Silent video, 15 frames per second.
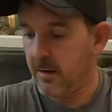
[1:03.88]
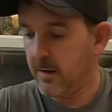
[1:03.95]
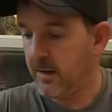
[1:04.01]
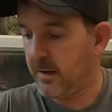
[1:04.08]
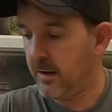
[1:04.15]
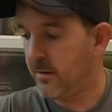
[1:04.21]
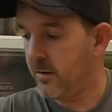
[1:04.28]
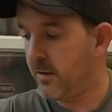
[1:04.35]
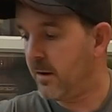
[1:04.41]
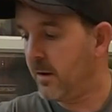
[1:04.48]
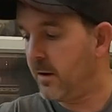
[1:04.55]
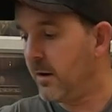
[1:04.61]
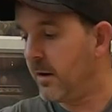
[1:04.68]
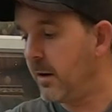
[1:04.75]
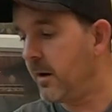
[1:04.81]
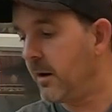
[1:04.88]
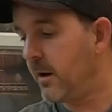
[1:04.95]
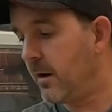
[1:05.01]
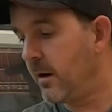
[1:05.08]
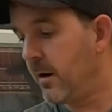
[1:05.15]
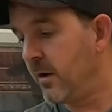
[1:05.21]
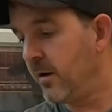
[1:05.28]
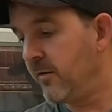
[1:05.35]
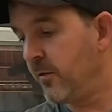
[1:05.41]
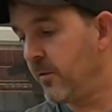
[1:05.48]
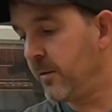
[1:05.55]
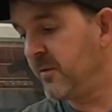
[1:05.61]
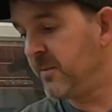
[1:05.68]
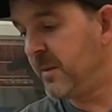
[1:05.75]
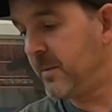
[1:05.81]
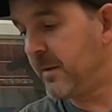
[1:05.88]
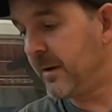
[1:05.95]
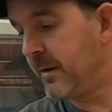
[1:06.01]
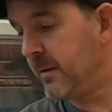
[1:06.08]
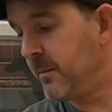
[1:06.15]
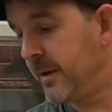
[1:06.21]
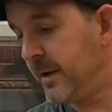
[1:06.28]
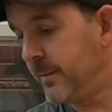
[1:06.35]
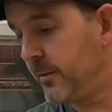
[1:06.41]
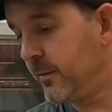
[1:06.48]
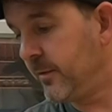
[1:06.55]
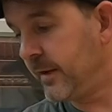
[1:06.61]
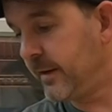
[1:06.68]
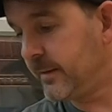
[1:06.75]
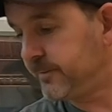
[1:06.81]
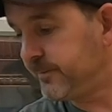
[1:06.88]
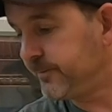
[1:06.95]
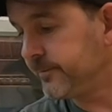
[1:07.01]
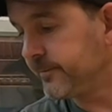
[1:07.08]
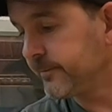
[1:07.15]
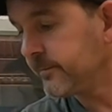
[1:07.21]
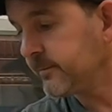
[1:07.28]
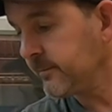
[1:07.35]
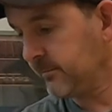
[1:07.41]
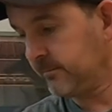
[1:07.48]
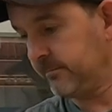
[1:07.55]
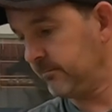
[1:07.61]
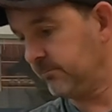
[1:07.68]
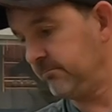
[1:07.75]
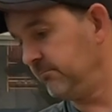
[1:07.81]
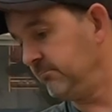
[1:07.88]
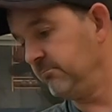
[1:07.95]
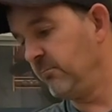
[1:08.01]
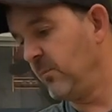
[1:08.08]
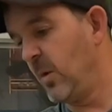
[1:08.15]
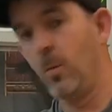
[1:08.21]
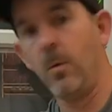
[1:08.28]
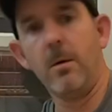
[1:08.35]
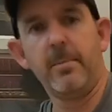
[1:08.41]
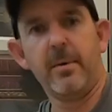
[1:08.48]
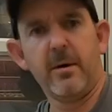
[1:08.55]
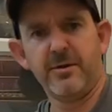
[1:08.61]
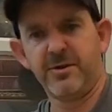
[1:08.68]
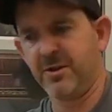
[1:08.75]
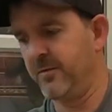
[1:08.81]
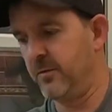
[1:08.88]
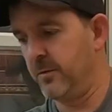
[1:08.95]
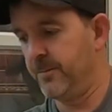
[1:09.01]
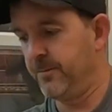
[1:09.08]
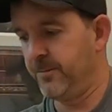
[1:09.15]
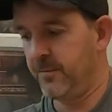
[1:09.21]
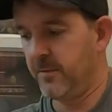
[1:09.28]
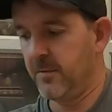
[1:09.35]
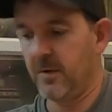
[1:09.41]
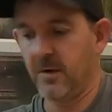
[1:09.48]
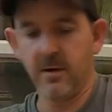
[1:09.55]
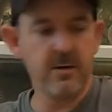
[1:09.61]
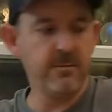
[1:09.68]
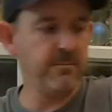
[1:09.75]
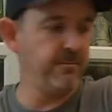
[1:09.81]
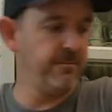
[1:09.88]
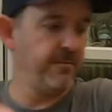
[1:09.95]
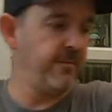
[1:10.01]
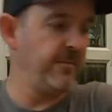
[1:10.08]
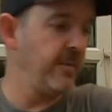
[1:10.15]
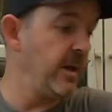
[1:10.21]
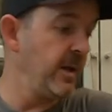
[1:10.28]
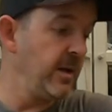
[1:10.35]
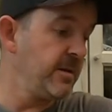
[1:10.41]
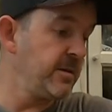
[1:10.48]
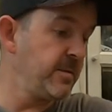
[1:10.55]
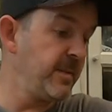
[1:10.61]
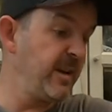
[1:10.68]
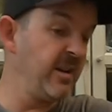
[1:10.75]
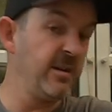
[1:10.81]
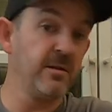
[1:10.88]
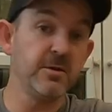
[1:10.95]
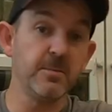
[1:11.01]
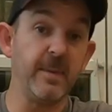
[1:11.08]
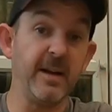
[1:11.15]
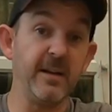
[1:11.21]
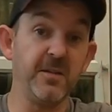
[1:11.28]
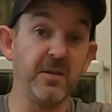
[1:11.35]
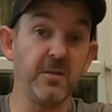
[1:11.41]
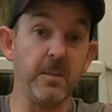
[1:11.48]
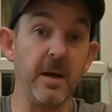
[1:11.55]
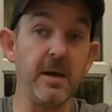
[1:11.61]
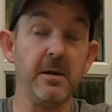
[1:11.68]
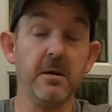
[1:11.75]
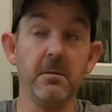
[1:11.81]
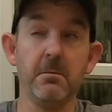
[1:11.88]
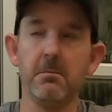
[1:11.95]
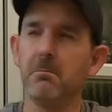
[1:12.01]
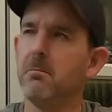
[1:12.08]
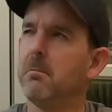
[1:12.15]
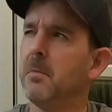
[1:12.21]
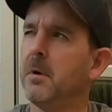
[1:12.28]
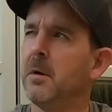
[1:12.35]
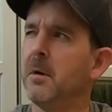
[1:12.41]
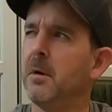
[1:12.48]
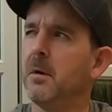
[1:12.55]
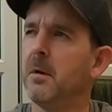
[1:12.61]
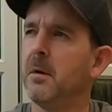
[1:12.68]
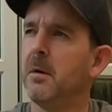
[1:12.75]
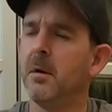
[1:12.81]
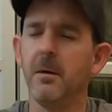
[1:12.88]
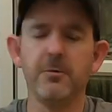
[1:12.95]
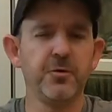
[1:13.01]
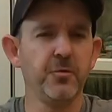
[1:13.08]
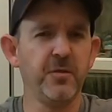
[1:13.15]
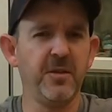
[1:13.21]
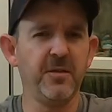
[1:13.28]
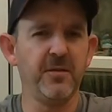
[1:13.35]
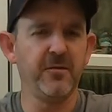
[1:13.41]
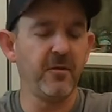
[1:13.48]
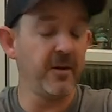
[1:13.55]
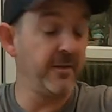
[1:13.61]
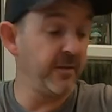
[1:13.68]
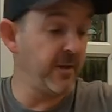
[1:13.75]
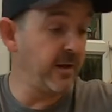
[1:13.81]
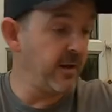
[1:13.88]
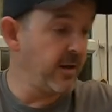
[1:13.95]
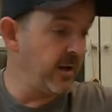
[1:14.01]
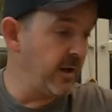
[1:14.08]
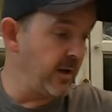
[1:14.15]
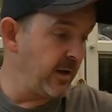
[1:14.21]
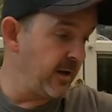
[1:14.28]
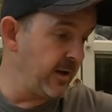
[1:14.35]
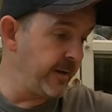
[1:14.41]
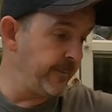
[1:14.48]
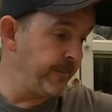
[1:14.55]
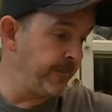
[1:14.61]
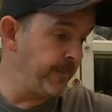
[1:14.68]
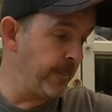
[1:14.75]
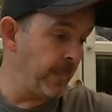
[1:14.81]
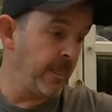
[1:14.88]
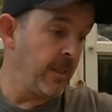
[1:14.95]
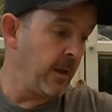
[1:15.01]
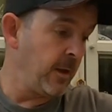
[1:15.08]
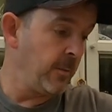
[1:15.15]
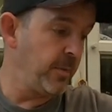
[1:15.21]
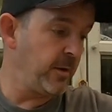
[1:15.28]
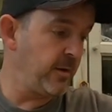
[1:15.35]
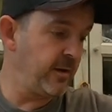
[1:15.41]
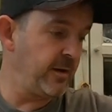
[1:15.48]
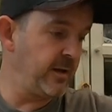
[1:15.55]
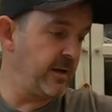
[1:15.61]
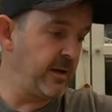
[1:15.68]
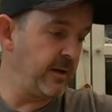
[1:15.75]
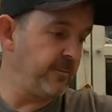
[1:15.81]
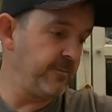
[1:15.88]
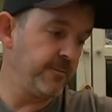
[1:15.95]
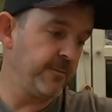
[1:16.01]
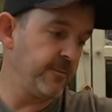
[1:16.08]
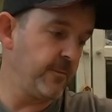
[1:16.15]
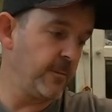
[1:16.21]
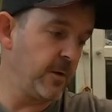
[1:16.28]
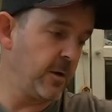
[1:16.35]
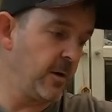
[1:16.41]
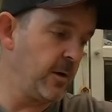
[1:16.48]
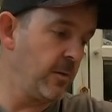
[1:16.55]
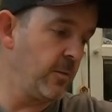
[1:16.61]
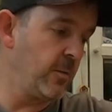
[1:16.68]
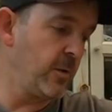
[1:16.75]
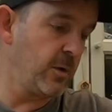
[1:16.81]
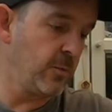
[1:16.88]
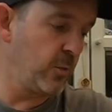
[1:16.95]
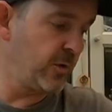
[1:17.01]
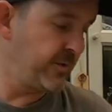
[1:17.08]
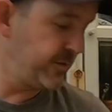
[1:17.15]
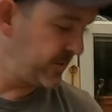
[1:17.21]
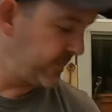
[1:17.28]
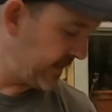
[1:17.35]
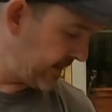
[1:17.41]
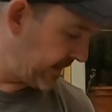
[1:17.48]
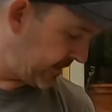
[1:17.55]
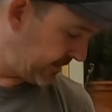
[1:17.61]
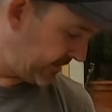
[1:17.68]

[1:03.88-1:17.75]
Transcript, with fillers: Now, I've always been one of them people that won't buy a shovel. To me, spade's a spade. I'm sure there's a phrase there. But what can spade